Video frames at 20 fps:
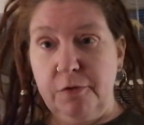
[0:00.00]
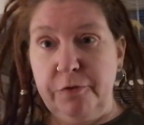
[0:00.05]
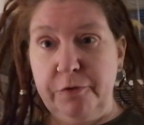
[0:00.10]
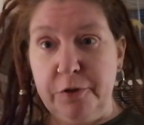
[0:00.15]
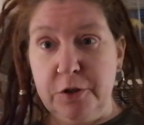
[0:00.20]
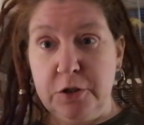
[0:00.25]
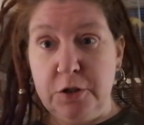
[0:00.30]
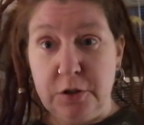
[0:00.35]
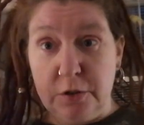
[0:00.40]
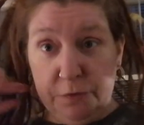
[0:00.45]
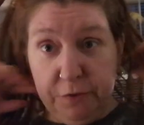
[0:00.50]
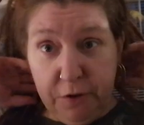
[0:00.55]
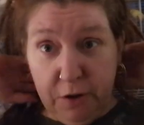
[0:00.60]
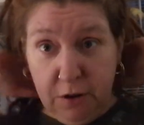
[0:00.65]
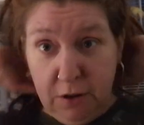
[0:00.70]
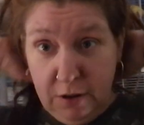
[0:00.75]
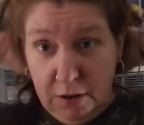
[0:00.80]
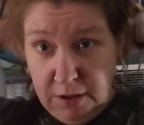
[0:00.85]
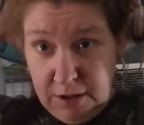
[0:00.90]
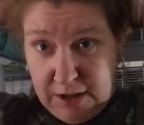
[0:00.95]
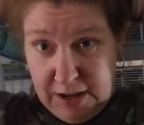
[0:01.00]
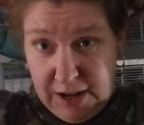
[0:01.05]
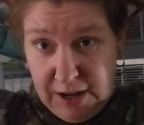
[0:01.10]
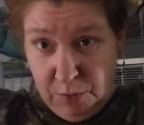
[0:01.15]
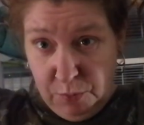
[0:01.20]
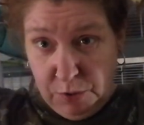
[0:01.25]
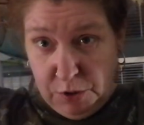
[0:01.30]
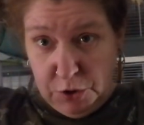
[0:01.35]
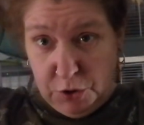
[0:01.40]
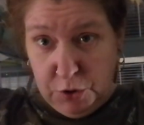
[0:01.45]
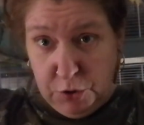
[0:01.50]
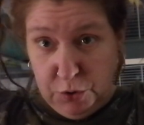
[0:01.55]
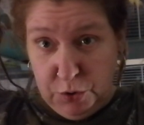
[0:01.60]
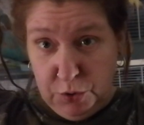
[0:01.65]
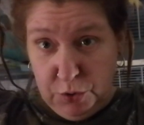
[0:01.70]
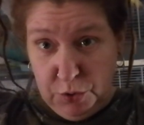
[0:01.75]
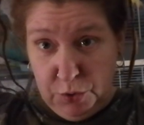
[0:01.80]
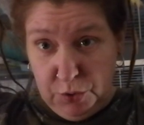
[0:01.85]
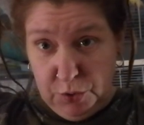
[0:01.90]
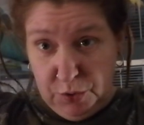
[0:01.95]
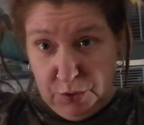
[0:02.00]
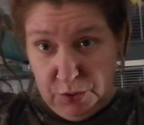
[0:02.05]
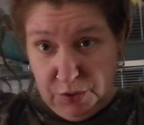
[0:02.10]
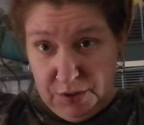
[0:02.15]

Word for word: first of all, I want you to